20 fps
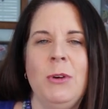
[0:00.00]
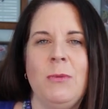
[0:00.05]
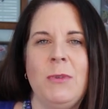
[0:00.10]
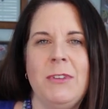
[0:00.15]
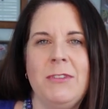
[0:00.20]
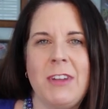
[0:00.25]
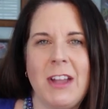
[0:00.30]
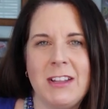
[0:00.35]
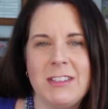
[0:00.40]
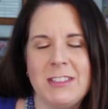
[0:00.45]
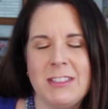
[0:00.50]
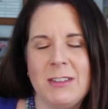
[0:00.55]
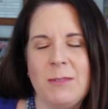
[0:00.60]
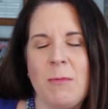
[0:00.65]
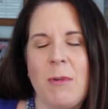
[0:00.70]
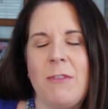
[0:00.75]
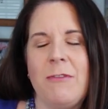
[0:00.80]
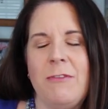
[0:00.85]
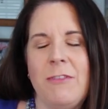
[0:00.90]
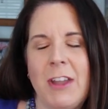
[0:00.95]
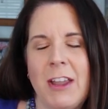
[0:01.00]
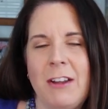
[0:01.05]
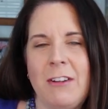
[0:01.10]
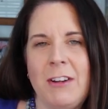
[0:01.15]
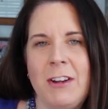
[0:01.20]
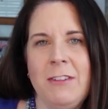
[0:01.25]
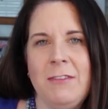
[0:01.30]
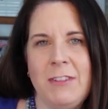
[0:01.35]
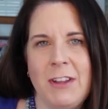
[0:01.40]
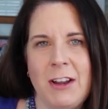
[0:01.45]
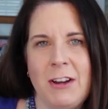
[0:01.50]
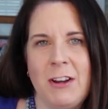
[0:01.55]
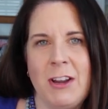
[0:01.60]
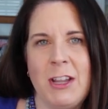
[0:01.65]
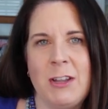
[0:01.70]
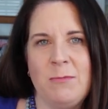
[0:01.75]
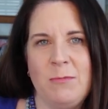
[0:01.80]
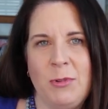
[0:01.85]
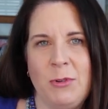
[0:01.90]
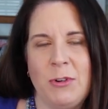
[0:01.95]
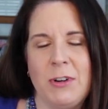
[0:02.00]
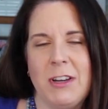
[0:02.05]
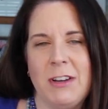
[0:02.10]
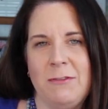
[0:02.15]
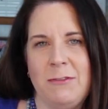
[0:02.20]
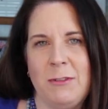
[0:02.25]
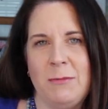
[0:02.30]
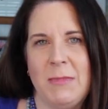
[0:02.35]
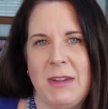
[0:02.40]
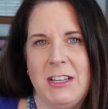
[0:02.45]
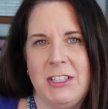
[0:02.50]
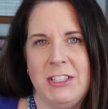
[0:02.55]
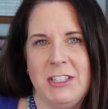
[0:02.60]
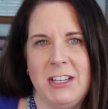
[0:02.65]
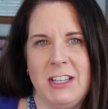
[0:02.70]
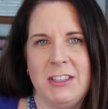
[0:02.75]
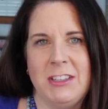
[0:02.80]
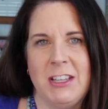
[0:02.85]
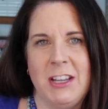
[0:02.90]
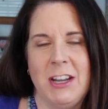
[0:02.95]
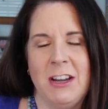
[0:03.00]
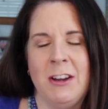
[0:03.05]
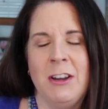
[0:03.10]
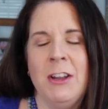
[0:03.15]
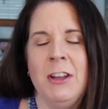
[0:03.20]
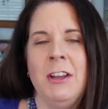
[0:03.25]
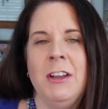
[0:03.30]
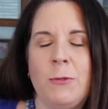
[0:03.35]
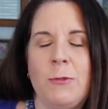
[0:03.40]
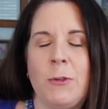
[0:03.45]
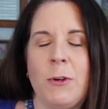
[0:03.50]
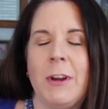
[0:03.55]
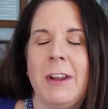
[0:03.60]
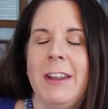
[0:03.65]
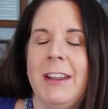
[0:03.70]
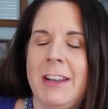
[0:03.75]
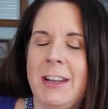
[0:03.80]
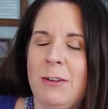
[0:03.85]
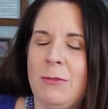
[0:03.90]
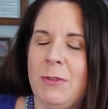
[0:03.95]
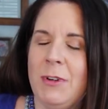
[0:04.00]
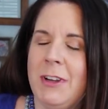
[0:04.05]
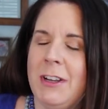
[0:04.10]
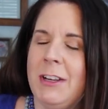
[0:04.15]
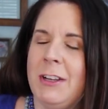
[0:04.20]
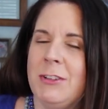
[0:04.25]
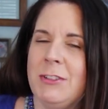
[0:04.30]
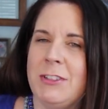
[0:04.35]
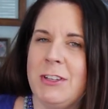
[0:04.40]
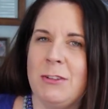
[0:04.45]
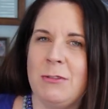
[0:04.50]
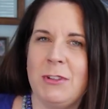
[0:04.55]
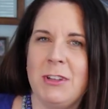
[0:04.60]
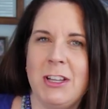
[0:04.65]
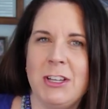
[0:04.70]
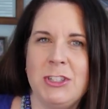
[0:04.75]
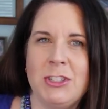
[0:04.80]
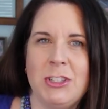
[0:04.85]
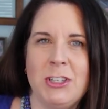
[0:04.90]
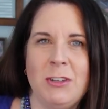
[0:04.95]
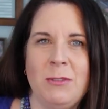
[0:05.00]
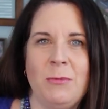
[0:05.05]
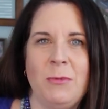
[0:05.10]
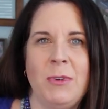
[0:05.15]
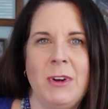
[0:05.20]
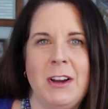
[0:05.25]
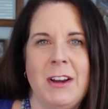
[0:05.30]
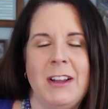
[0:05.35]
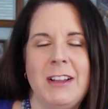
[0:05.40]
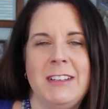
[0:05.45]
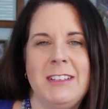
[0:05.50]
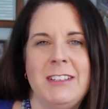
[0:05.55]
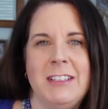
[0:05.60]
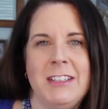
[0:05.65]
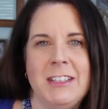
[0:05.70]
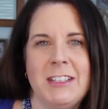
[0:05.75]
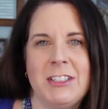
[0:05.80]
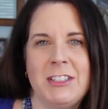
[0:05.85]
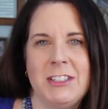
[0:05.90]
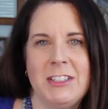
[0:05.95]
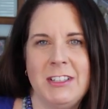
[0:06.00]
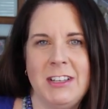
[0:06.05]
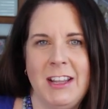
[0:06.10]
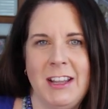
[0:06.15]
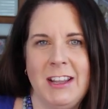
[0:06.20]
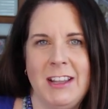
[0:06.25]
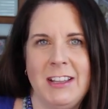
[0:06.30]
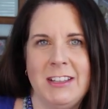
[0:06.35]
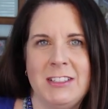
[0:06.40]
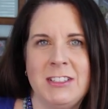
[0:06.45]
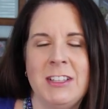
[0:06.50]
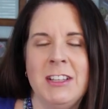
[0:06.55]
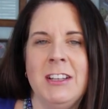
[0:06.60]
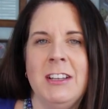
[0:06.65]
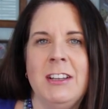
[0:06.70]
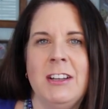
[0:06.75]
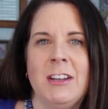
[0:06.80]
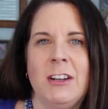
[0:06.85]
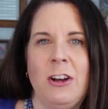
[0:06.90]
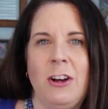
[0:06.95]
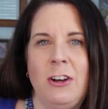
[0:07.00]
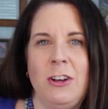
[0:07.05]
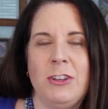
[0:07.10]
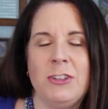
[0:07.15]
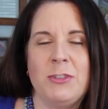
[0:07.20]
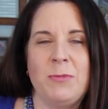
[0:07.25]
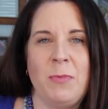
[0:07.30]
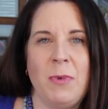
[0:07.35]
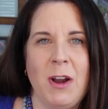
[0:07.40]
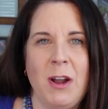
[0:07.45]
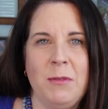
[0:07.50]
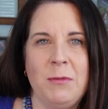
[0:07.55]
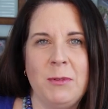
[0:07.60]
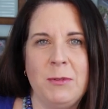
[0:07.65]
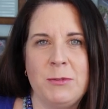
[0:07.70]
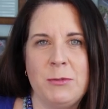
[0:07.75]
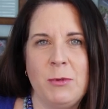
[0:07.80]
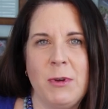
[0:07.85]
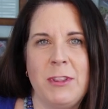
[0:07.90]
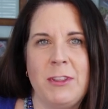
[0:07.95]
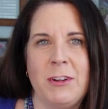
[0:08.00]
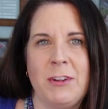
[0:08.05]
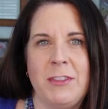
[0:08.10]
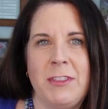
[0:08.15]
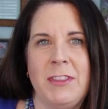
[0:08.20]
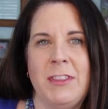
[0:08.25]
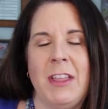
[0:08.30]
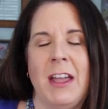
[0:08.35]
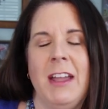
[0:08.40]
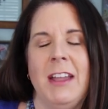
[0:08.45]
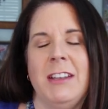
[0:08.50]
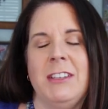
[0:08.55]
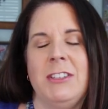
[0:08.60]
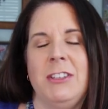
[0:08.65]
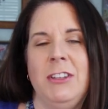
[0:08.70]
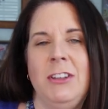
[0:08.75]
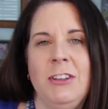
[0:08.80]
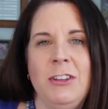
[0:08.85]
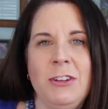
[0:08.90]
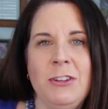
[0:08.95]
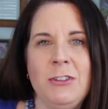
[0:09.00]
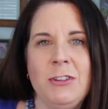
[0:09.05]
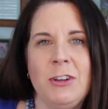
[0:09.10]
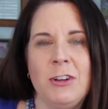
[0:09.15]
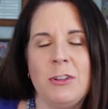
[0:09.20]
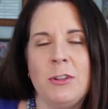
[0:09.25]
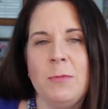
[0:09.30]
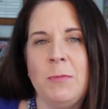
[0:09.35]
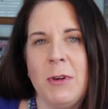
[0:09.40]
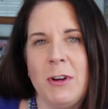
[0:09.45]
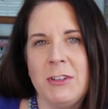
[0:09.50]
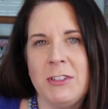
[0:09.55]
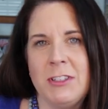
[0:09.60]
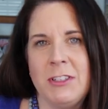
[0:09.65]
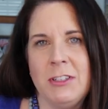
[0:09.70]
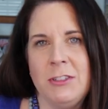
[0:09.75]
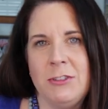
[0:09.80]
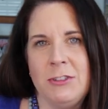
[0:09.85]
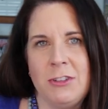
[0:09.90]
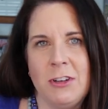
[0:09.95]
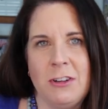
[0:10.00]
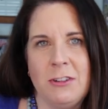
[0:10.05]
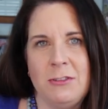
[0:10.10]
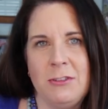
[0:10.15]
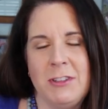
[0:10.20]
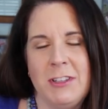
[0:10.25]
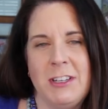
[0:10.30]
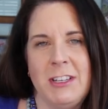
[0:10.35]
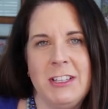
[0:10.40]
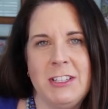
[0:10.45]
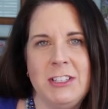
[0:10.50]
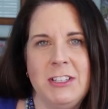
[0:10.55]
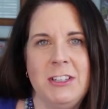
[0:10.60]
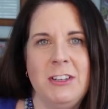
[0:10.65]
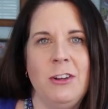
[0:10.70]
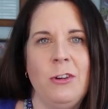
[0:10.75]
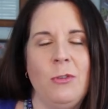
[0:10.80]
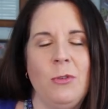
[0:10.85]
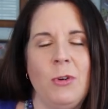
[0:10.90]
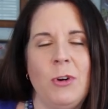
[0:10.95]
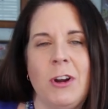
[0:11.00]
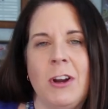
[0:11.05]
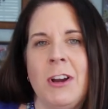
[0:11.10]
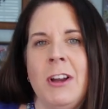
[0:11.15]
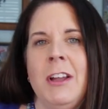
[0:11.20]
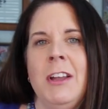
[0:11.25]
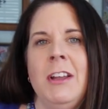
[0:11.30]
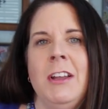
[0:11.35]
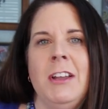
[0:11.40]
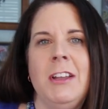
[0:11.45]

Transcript: We've got some very, very important information out there for anyone who's in a relationship where addiction has caused problems, whether that's you, you're the person who struggled with addiction, or